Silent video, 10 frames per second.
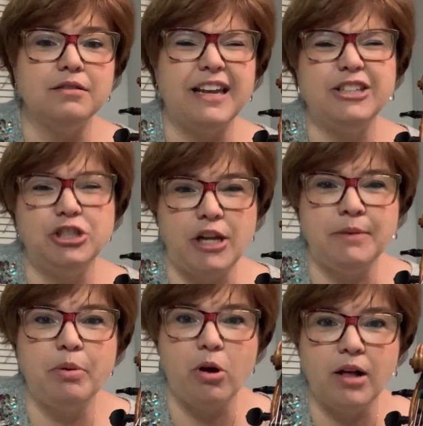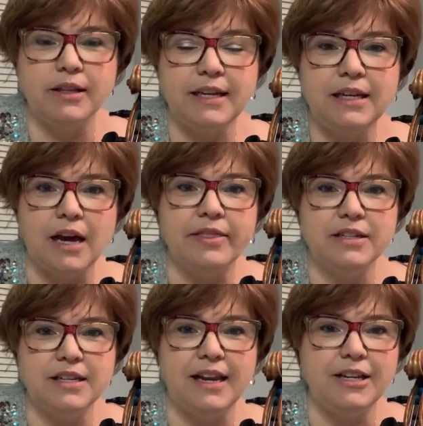like Jane Pauley on the
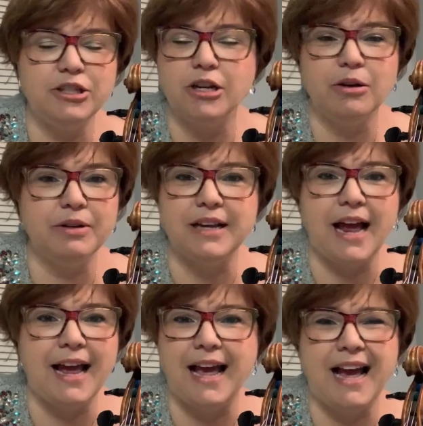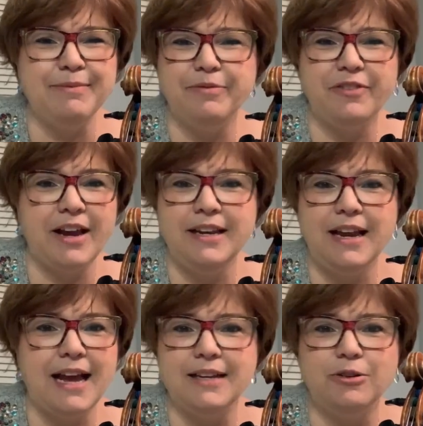Today Show, and I'm
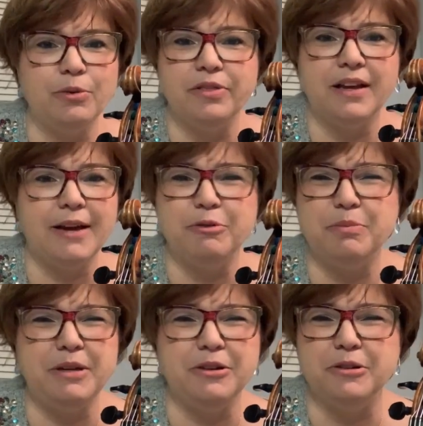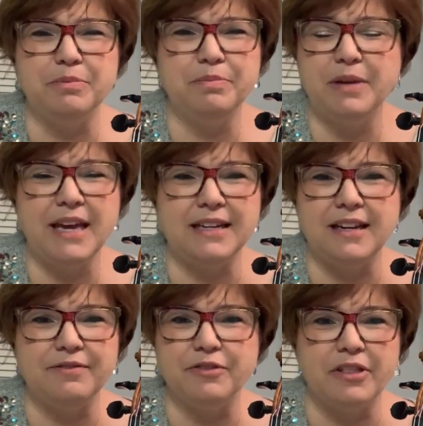finding I don't think I would be a good
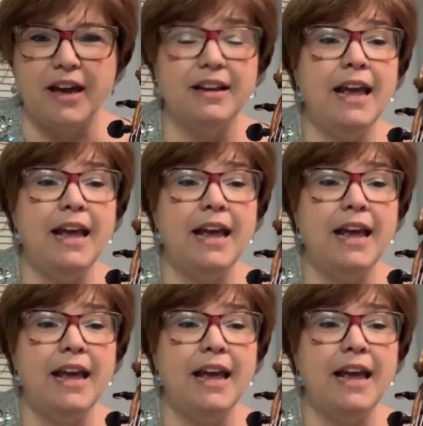candidate for that.